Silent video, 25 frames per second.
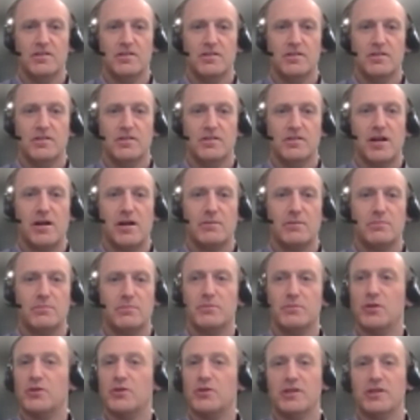So now I'm
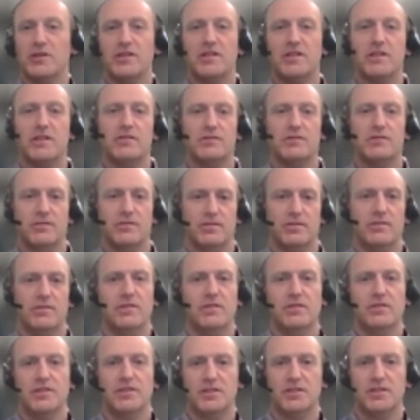going to give
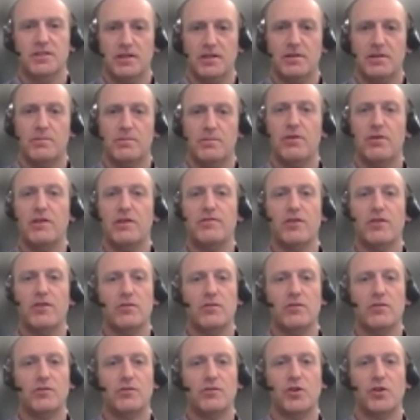just a brief
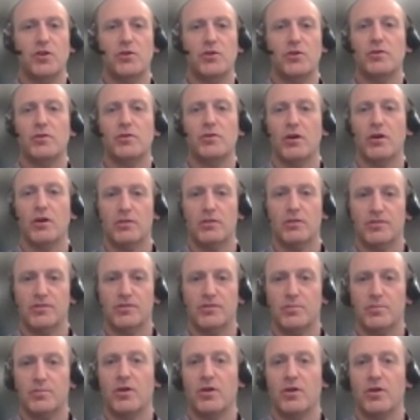overview of the
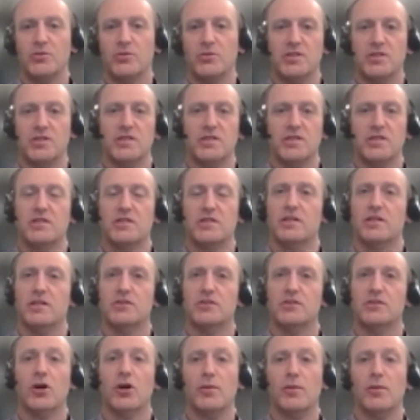process and
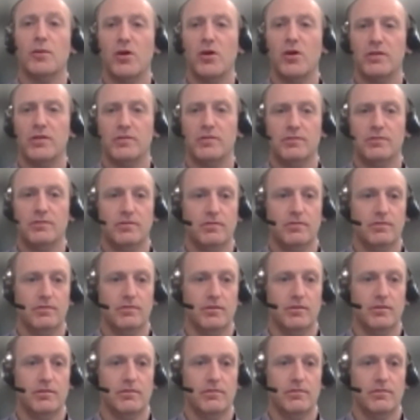timeline
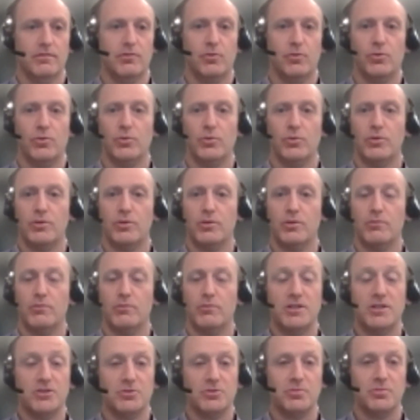for the
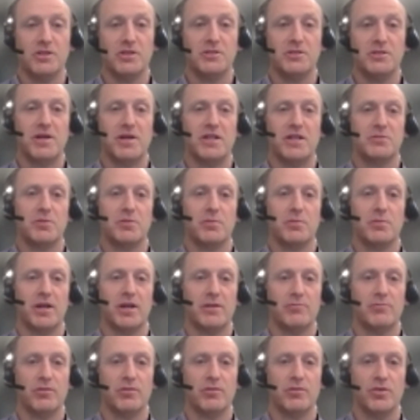Regional Pest Management
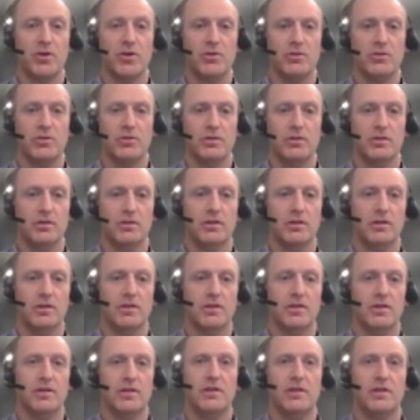Plan review,
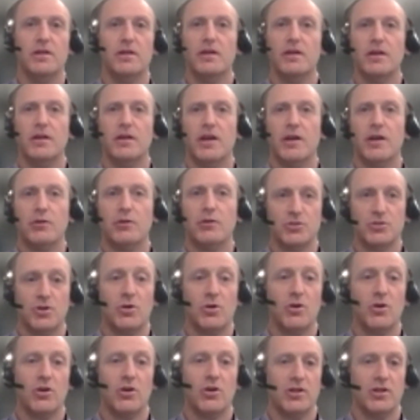and also
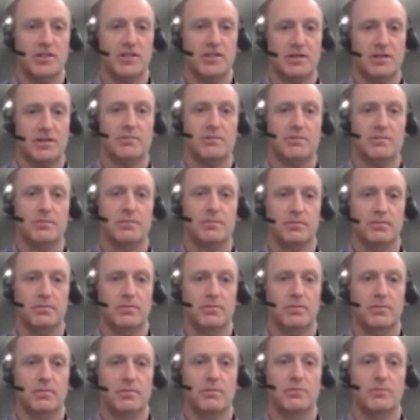highlight some
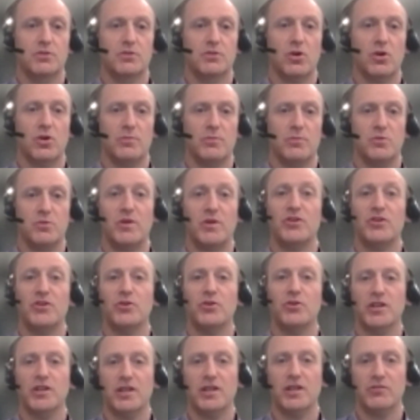times when you
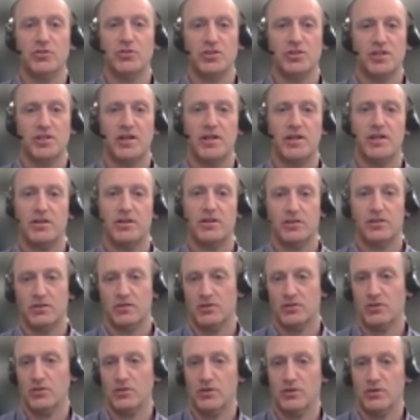can have your say
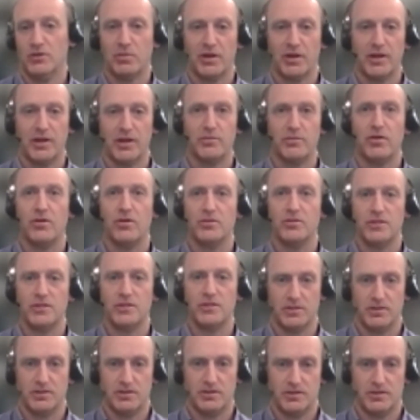on the plan
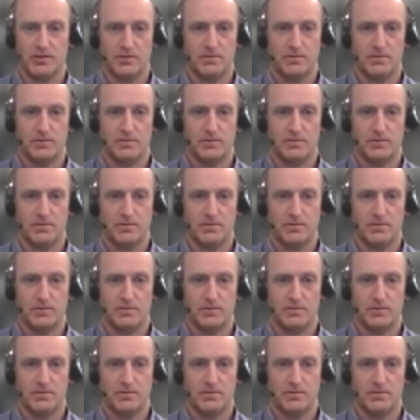process.